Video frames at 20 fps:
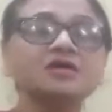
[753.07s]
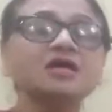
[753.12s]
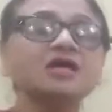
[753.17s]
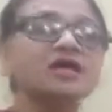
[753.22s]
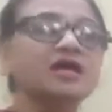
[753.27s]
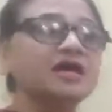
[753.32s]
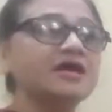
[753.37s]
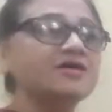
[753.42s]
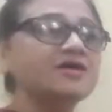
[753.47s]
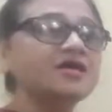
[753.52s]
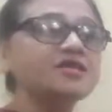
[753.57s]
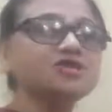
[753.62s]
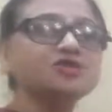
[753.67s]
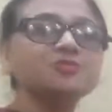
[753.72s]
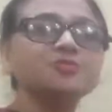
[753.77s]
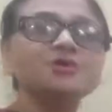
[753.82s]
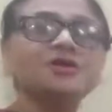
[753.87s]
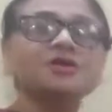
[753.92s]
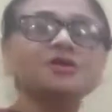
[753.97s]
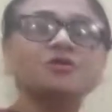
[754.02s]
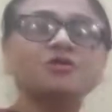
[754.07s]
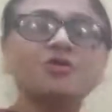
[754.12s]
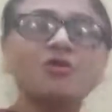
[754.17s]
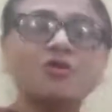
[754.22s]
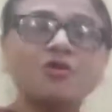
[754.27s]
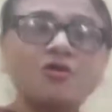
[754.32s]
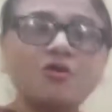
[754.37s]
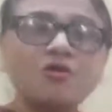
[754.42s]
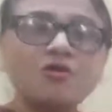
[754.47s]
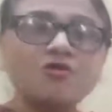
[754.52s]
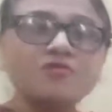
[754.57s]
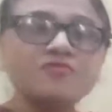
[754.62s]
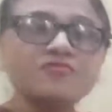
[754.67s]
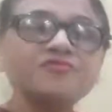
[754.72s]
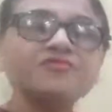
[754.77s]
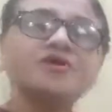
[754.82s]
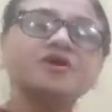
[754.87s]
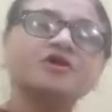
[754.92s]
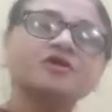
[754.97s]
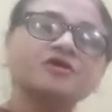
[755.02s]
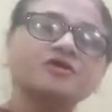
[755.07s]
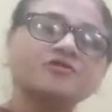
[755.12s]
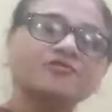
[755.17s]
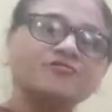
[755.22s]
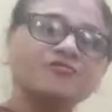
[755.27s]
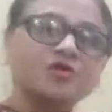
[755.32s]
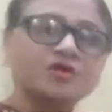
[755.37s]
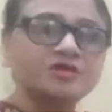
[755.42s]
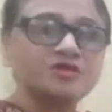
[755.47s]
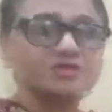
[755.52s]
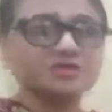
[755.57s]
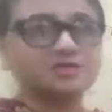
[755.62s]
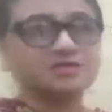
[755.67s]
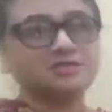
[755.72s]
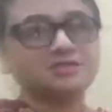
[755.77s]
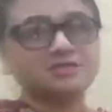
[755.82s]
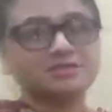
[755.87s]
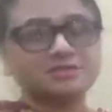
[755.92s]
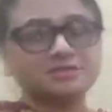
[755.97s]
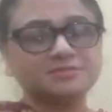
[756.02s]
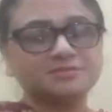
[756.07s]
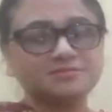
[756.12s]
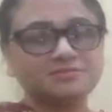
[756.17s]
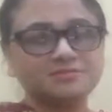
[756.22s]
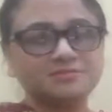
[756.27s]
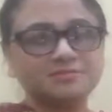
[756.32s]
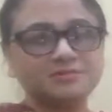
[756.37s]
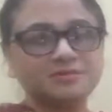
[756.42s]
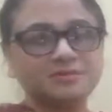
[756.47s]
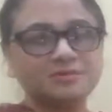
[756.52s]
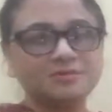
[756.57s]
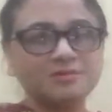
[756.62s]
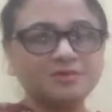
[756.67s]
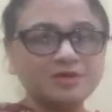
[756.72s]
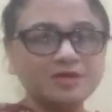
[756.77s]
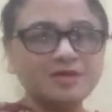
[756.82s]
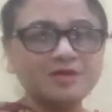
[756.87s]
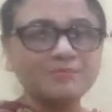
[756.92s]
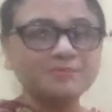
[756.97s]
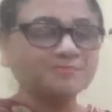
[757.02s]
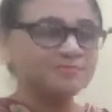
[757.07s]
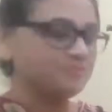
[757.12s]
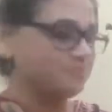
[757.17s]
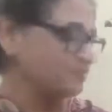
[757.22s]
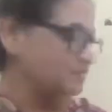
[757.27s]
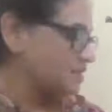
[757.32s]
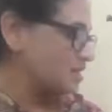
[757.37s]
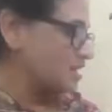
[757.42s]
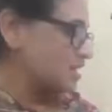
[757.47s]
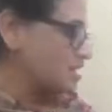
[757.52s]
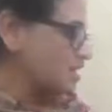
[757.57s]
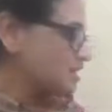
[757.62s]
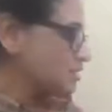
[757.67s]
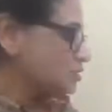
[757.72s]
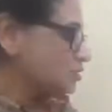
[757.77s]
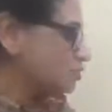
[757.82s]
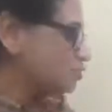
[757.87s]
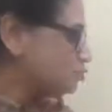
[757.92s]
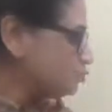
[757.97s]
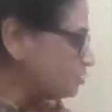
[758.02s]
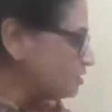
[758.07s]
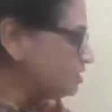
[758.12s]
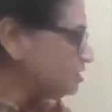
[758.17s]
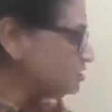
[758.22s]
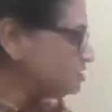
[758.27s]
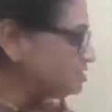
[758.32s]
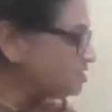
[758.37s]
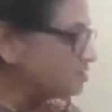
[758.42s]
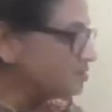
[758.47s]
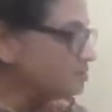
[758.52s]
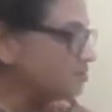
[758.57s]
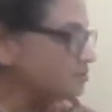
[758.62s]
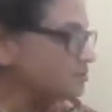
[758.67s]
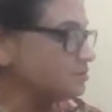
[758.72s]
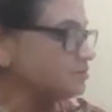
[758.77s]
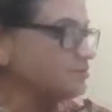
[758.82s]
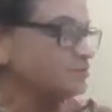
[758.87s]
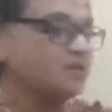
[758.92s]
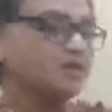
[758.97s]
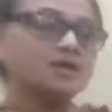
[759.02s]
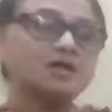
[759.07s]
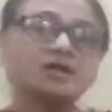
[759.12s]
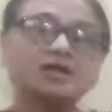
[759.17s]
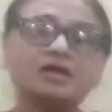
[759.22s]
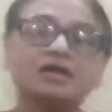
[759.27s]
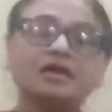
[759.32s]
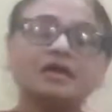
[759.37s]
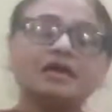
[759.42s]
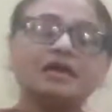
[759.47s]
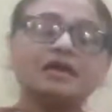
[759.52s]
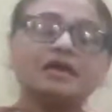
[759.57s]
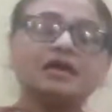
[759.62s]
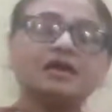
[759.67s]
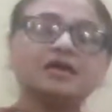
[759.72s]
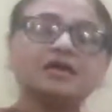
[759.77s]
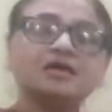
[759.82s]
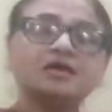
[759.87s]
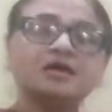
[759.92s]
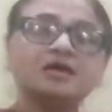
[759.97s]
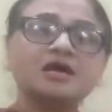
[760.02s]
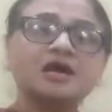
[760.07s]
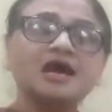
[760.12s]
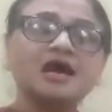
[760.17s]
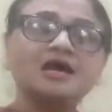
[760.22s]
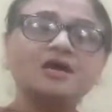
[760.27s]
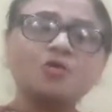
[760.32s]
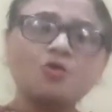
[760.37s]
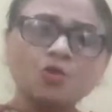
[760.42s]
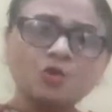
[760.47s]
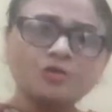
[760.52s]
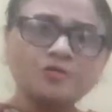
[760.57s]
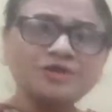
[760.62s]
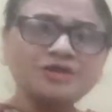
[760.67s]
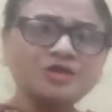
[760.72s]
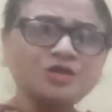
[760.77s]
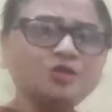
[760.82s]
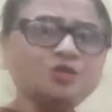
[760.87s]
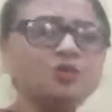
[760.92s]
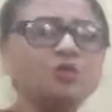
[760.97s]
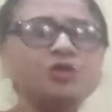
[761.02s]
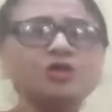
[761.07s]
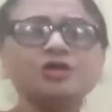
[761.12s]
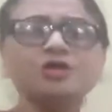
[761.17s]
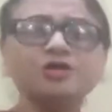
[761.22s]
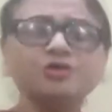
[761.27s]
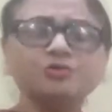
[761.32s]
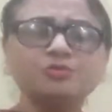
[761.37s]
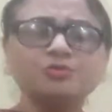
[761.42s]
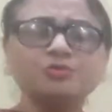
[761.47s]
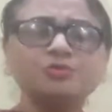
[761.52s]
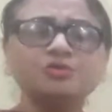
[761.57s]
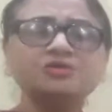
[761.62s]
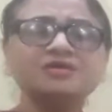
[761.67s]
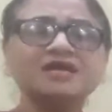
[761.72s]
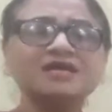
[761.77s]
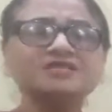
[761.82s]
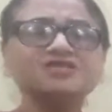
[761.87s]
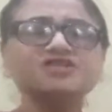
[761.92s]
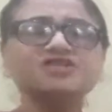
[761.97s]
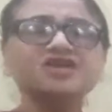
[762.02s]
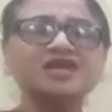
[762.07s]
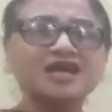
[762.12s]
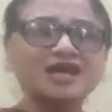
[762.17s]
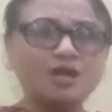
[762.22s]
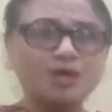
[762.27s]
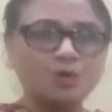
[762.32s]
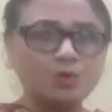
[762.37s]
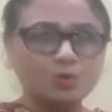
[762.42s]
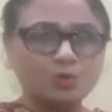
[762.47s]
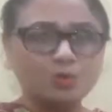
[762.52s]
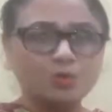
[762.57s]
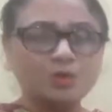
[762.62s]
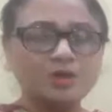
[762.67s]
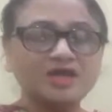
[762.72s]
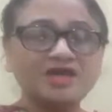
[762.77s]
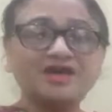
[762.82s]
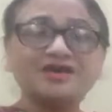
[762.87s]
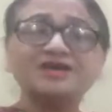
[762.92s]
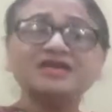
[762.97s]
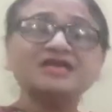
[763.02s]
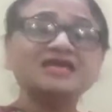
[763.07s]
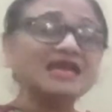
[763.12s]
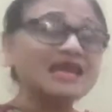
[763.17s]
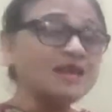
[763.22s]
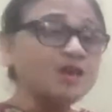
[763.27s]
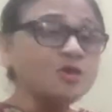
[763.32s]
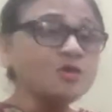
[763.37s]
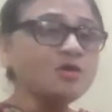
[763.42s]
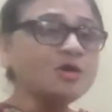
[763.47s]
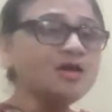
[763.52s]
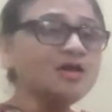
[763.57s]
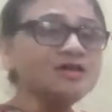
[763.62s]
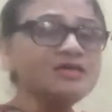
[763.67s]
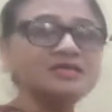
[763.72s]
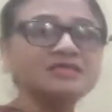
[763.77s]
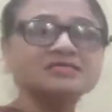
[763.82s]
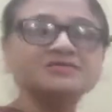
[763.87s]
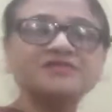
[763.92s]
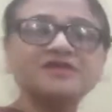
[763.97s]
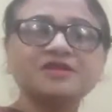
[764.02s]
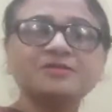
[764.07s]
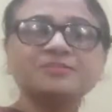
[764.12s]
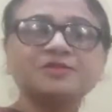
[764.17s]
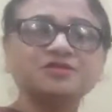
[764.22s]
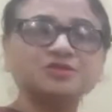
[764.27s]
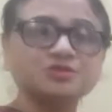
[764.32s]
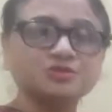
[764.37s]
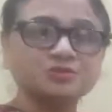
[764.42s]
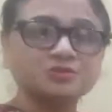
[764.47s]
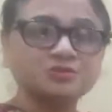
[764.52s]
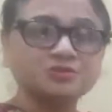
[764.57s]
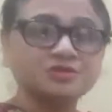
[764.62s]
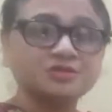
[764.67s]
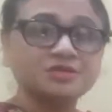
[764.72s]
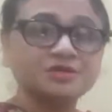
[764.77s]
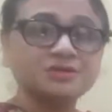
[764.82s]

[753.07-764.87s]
arrangement of fodders. Okay, students, here I already told you that yellow. Here yellow color is very much used